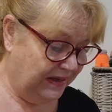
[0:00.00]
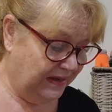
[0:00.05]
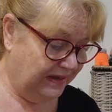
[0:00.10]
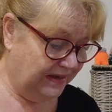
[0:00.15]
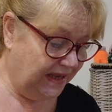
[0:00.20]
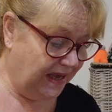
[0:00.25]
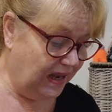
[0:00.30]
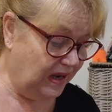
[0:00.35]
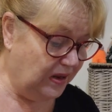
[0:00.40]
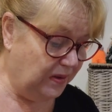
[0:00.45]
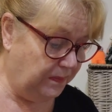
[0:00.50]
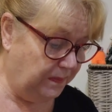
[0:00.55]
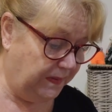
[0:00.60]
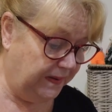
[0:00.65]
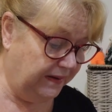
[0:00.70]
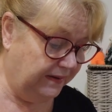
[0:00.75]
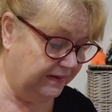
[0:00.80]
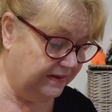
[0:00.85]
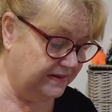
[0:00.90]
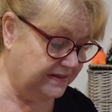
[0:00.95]
Yellow,
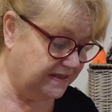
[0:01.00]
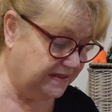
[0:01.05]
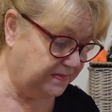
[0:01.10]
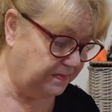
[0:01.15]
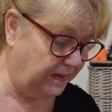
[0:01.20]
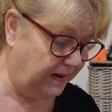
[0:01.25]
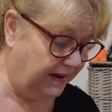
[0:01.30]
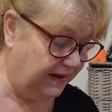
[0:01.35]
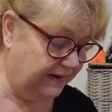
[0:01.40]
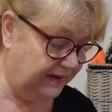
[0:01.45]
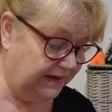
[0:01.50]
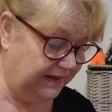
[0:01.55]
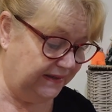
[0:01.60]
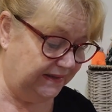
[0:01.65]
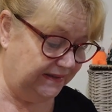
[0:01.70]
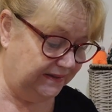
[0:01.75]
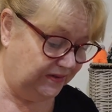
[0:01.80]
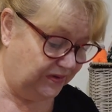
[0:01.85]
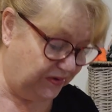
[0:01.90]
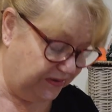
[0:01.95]
Pink, and
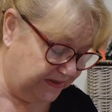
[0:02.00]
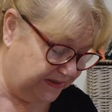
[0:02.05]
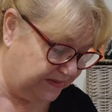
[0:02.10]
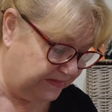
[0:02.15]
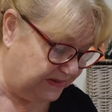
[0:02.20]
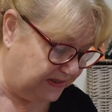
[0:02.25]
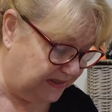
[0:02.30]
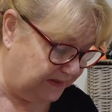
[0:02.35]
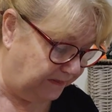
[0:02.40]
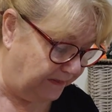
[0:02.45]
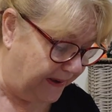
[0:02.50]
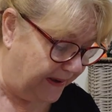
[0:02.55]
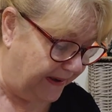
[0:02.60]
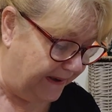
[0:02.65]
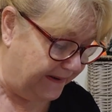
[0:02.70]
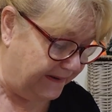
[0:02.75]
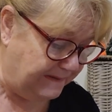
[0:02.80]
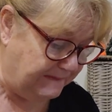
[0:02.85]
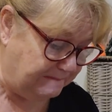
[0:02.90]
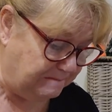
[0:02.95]
Sparkly Christmas
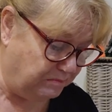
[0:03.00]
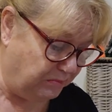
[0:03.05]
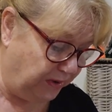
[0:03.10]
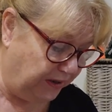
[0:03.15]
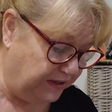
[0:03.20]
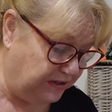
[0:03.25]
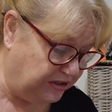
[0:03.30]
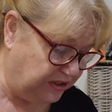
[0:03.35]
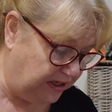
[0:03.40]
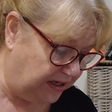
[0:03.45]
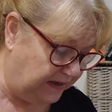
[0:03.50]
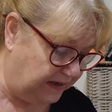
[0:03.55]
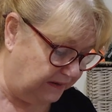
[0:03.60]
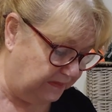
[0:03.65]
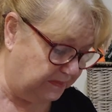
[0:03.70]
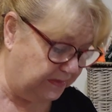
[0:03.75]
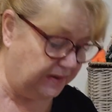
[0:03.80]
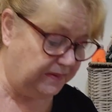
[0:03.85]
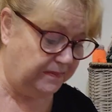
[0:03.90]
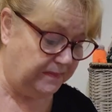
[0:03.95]
Bear by Janet
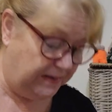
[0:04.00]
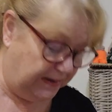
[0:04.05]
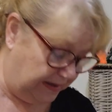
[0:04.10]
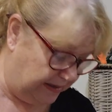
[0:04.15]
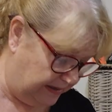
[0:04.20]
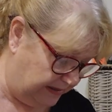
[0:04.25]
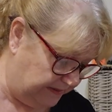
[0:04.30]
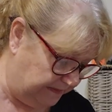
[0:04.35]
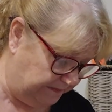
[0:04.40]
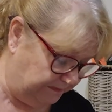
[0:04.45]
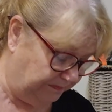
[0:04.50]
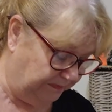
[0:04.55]
McMahon.